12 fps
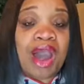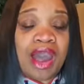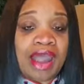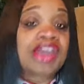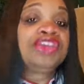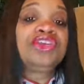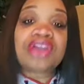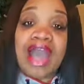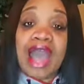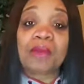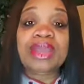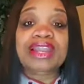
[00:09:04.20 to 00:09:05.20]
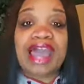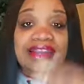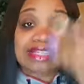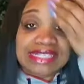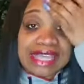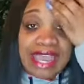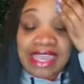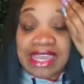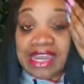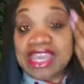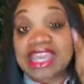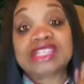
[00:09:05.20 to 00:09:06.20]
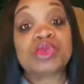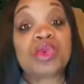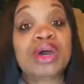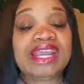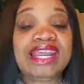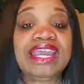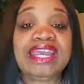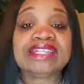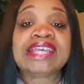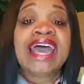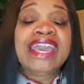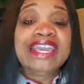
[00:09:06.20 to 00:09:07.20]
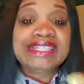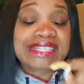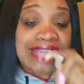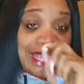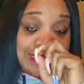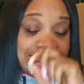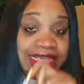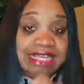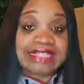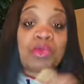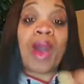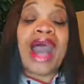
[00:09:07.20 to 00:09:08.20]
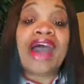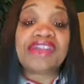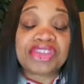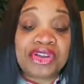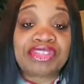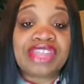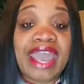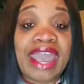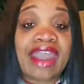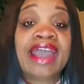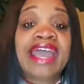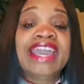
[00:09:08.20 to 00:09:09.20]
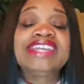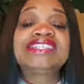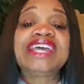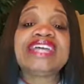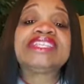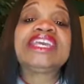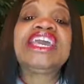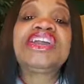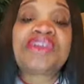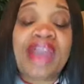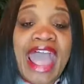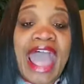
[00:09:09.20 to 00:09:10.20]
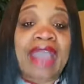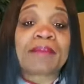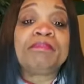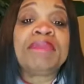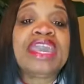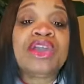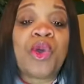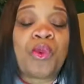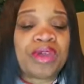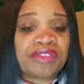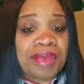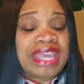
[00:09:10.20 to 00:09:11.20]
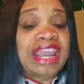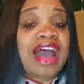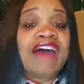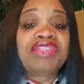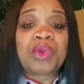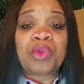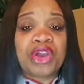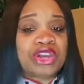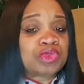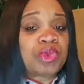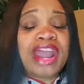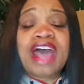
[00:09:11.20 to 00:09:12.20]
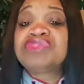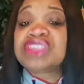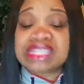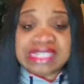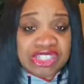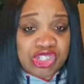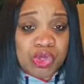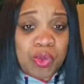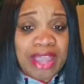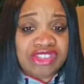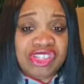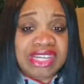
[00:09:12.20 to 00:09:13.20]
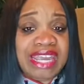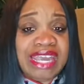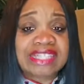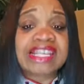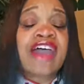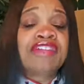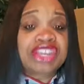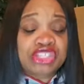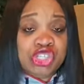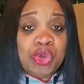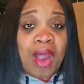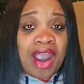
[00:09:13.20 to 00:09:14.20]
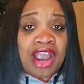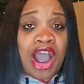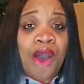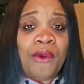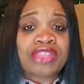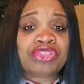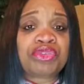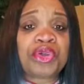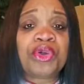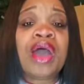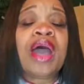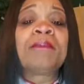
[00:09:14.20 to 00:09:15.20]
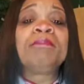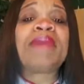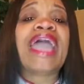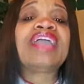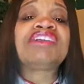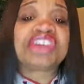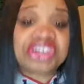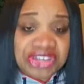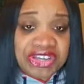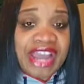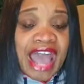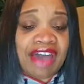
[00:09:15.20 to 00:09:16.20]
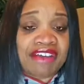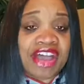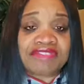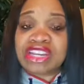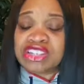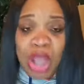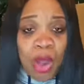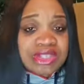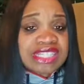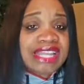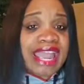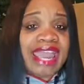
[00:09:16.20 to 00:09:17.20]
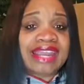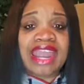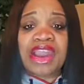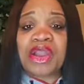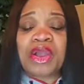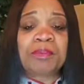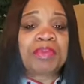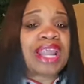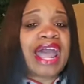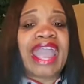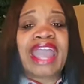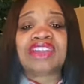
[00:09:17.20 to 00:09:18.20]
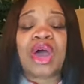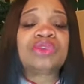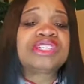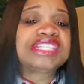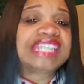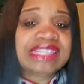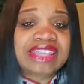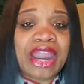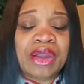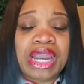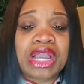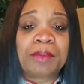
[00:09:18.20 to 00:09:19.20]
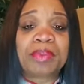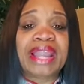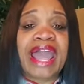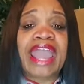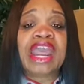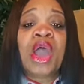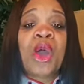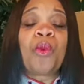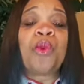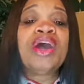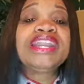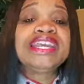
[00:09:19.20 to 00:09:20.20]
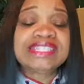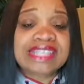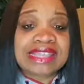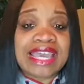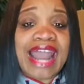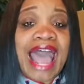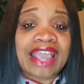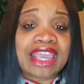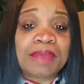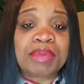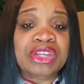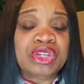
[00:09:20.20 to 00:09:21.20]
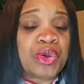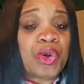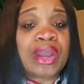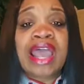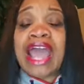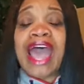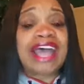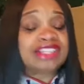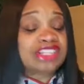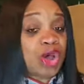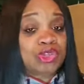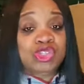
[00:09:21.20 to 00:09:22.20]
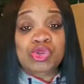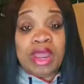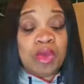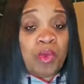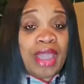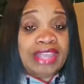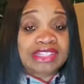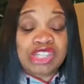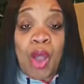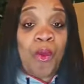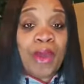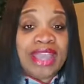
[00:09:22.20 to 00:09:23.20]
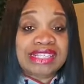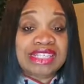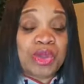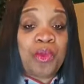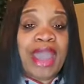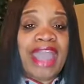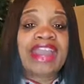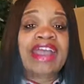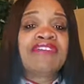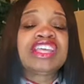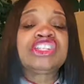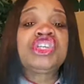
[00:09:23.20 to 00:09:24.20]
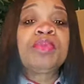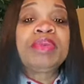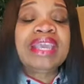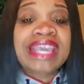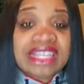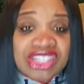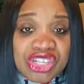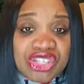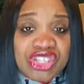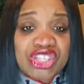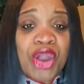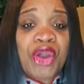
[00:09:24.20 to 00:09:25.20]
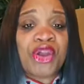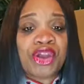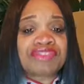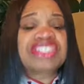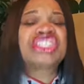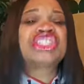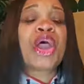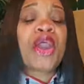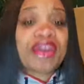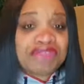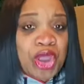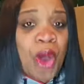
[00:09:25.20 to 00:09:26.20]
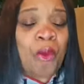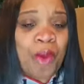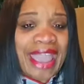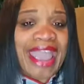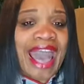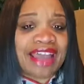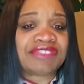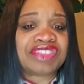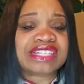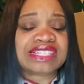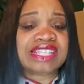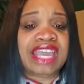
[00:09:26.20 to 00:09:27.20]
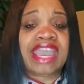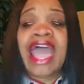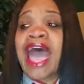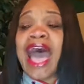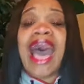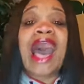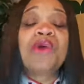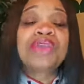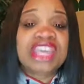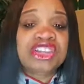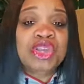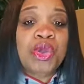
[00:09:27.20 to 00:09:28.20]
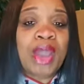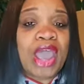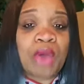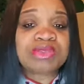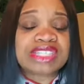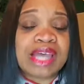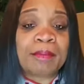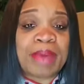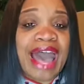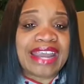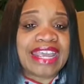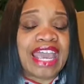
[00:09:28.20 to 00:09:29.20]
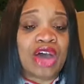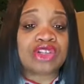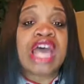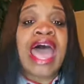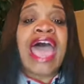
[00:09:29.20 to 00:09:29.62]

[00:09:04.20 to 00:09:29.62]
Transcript: are. You know how we like to say, It is what it is. He says this while you're there, He says, interact, mingle with them. In other words, whatever the situation is that you are going going through, make good out of it. Don't stand there and complain. Don't sit there and complain. What is it that I can be doing? I told you in wait, don't waste the wait, that you begin to serve. Serve your way out of this thing. How can you help somebody else